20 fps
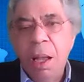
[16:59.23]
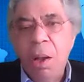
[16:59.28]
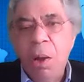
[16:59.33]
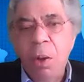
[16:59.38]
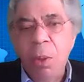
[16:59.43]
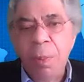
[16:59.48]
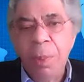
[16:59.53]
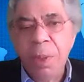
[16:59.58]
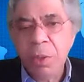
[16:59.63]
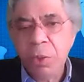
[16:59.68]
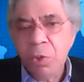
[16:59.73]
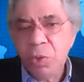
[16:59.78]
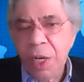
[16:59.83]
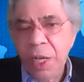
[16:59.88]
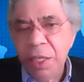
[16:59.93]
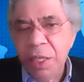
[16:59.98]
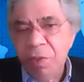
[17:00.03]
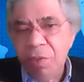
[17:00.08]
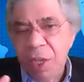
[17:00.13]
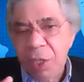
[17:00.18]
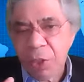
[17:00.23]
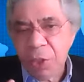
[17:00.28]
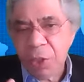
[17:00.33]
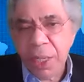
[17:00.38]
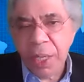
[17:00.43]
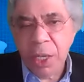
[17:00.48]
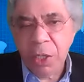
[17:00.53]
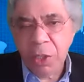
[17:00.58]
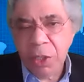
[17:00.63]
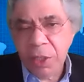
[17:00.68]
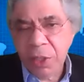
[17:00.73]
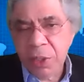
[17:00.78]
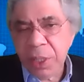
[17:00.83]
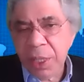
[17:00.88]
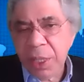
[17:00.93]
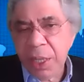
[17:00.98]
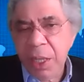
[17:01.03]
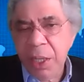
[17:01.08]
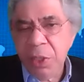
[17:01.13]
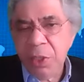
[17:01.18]
opened trade investigations
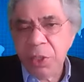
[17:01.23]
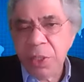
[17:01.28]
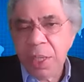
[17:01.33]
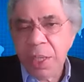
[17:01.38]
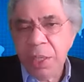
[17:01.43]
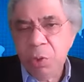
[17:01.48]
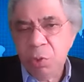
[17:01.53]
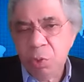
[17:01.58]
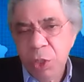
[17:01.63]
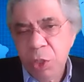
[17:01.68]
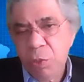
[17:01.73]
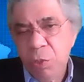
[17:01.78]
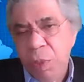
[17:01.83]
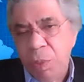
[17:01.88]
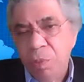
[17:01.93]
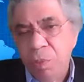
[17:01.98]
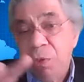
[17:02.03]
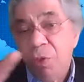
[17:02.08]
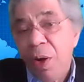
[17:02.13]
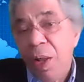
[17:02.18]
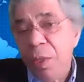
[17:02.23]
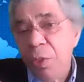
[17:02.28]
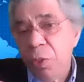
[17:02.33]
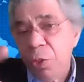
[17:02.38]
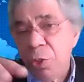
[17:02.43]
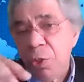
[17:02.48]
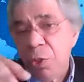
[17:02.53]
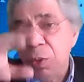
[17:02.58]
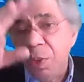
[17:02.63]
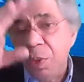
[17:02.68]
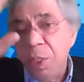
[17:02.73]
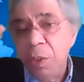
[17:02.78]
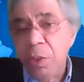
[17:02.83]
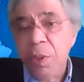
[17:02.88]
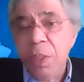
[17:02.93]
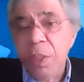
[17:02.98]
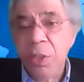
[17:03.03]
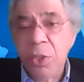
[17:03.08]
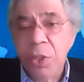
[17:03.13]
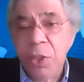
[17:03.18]
against countries from France to
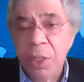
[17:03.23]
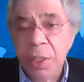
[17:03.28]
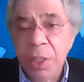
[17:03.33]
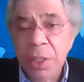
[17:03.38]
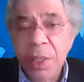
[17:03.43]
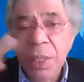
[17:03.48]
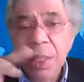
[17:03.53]
Indonesia,